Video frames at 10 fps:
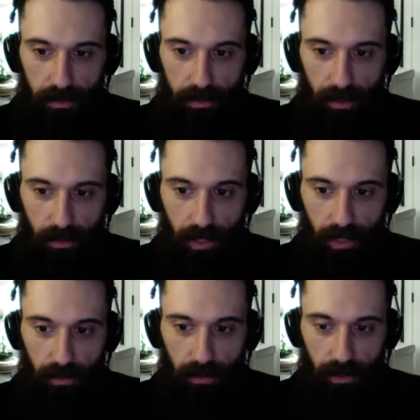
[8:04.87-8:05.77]
you know,
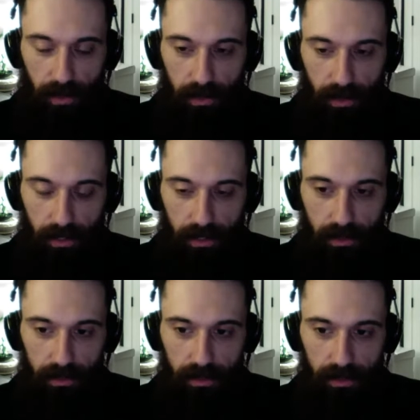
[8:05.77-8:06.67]
no. You
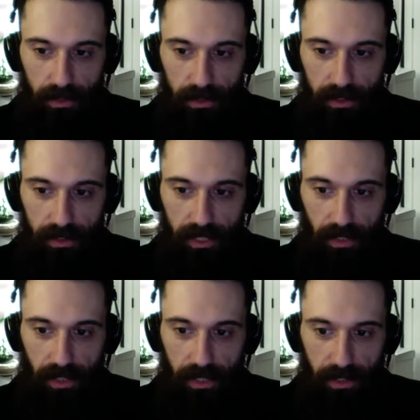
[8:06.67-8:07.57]
know, you can say,
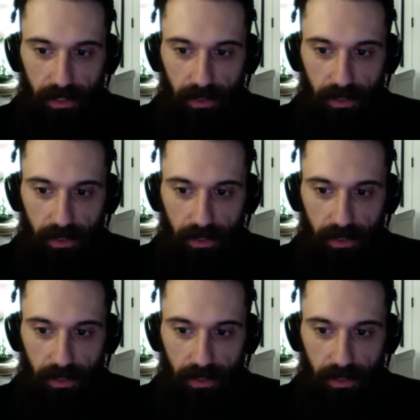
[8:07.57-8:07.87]
like,